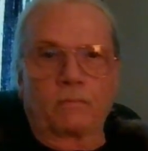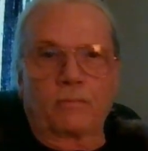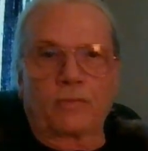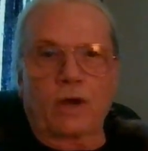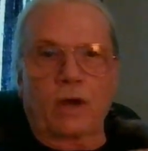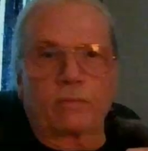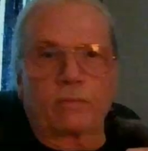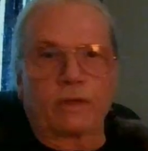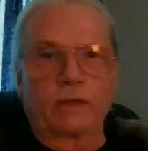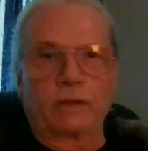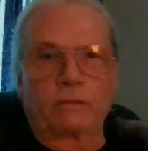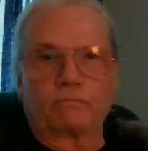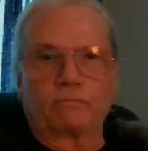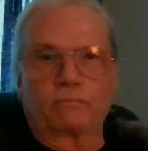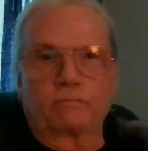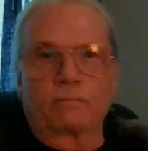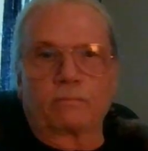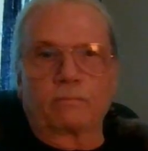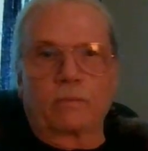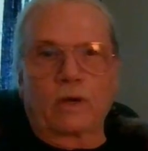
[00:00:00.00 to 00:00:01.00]
probably
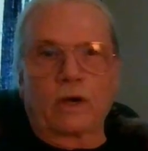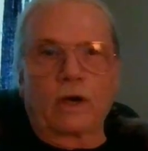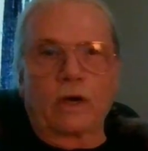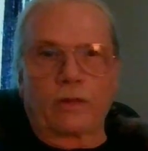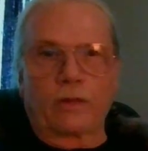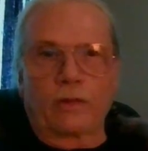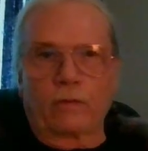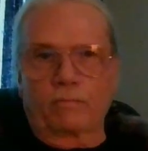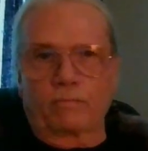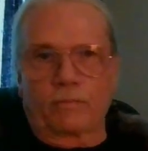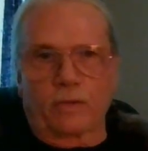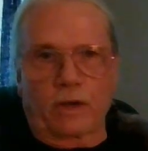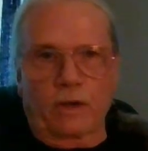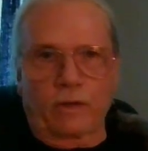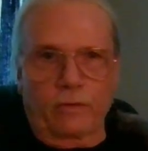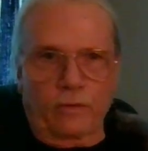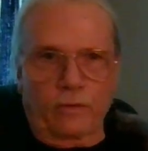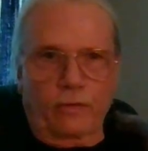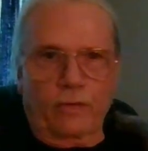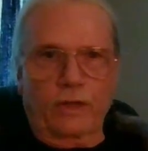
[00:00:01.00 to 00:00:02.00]
other
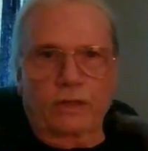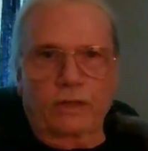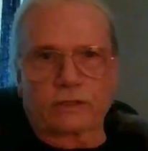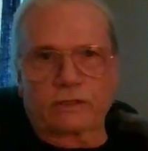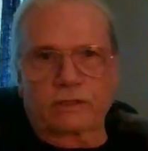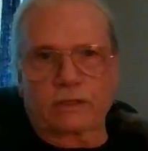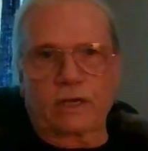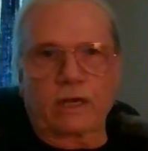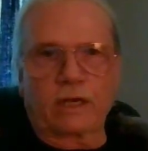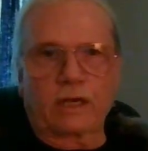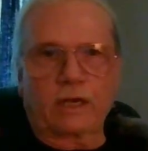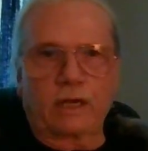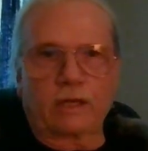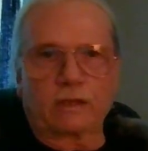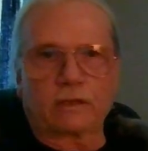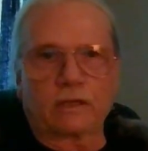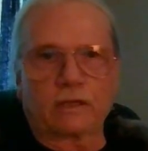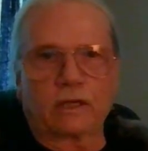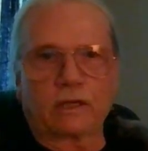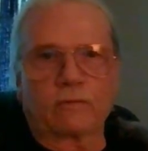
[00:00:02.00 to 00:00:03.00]
other things that I
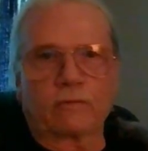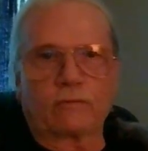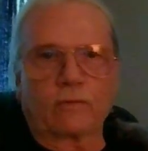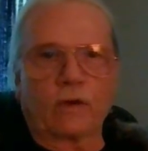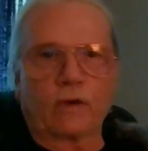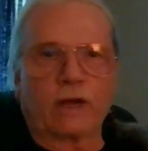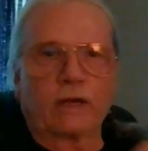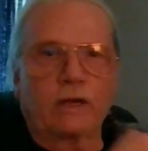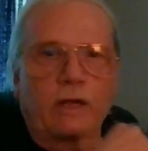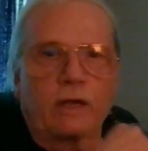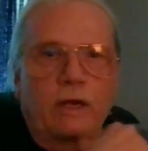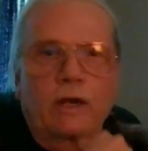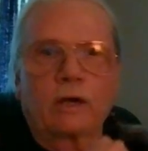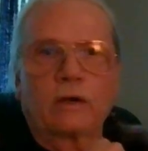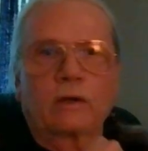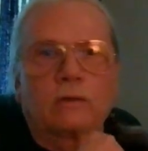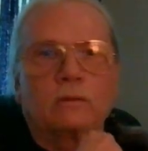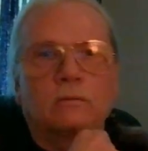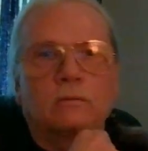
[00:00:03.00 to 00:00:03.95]
can't think of right now.